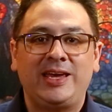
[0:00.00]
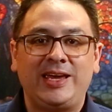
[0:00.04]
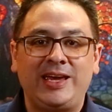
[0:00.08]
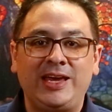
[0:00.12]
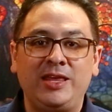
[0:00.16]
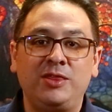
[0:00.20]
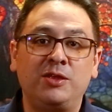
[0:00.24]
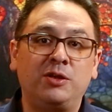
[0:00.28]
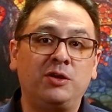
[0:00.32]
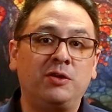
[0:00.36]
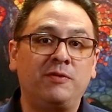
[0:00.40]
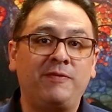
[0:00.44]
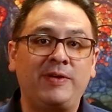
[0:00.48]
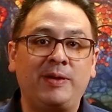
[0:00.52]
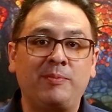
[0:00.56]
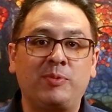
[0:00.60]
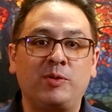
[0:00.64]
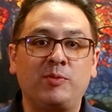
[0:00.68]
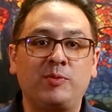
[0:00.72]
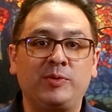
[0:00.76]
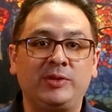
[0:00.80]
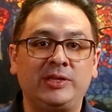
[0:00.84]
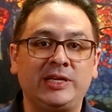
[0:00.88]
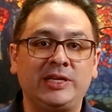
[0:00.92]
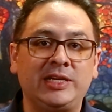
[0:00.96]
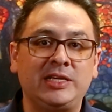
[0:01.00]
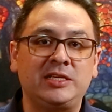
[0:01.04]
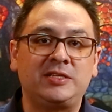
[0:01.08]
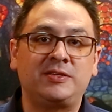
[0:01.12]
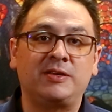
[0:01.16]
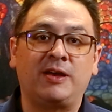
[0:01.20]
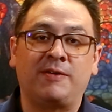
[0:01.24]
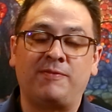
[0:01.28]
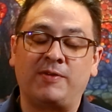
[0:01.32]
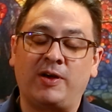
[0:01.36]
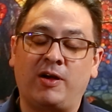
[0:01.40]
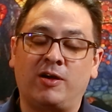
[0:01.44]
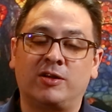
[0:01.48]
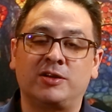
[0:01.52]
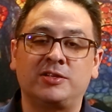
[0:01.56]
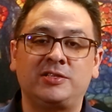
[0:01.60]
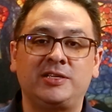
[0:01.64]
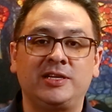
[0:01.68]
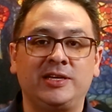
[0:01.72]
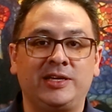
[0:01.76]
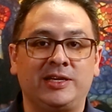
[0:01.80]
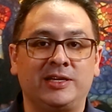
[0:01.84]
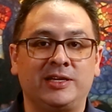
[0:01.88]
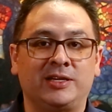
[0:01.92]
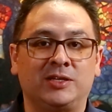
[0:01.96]
In the November release of
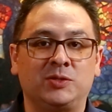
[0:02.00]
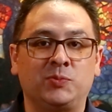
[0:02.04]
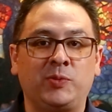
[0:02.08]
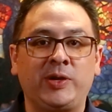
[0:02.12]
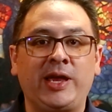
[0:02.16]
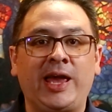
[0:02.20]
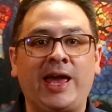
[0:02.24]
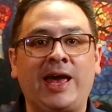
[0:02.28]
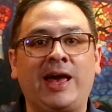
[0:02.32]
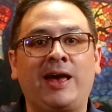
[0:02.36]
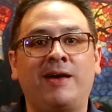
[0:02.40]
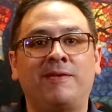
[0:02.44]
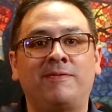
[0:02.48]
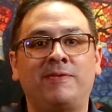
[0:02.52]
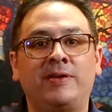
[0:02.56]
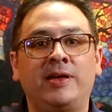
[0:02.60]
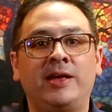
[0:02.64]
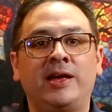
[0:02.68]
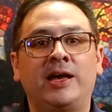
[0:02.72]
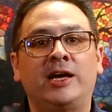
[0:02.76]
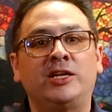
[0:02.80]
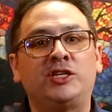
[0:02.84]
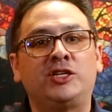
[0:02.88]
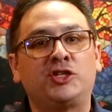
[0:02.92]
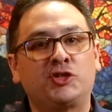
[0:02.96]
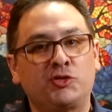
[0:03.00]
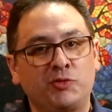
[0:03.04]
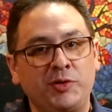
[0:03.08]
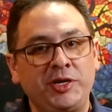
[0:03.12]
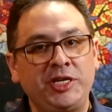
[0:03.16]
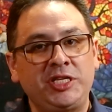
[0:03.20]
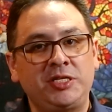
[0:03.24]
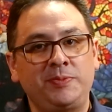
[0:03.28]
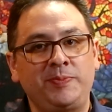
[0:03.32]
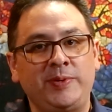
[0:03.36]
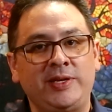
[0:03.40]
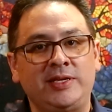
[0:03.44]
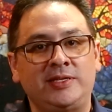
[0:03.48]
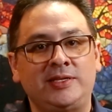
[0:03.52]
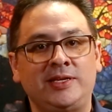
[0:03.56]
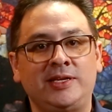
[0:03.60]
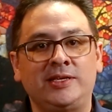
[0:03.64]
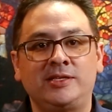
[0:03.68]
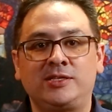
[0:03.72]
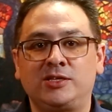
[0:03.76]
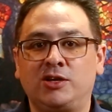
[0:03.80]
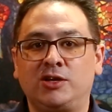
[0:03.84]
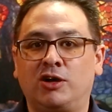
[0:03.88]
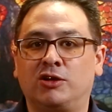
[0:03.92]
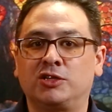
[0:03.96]
Artisan Guild, we have a tree
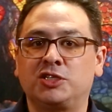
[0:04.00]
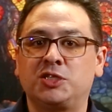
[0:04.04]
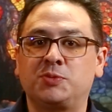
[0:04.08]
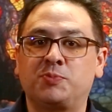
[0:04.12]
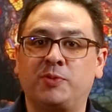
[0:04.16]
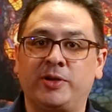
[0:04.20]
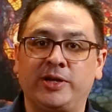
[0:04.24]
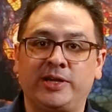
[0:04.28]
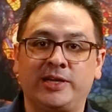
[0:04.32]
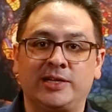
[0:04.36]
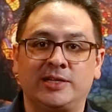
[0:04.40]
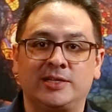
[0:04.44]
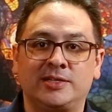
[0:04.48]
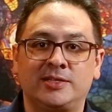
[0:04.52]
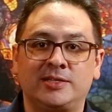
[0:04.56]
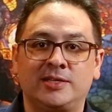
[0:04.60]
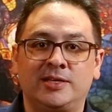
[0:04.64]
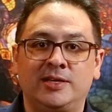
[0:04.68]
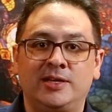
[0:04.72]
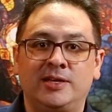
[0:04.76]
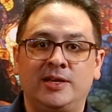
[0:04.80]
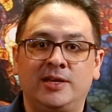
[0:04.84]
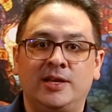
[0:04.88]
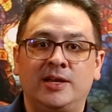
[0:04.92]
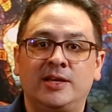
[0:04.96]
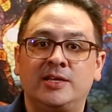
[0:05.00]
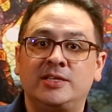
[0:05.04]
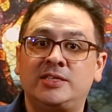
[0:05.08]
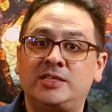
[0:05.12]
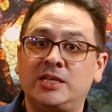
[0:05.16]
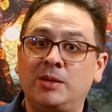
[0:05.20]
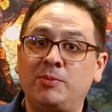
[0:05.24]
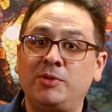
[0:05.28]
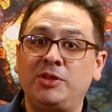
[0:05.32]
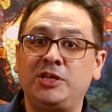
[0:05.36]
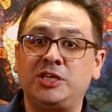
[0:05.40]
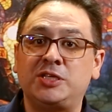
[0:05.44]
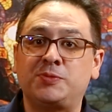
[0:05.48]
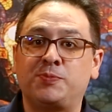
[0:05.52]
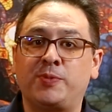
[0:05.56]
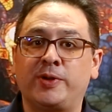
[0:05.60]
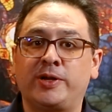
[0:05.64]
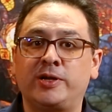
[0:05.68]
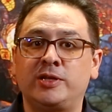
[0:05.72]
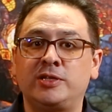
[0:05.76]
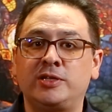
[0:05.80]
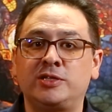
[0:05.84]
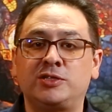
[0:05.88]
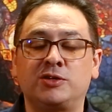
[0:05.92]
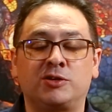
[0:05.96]
species called Spriggans. Some of these
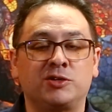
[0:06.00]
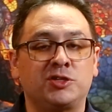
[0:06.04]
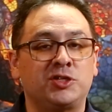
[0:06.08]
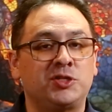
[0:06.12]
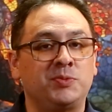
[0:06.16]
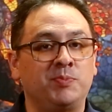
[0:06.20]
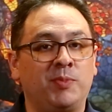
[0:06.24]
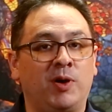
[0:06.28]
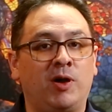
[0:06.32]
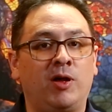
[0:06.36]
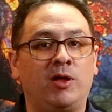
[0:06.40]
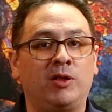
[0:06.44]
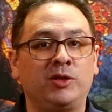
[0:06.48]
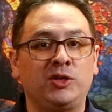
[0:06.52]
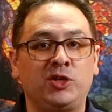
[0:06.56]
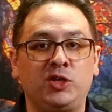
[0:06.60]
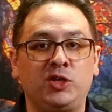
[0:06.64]
Spriggans are small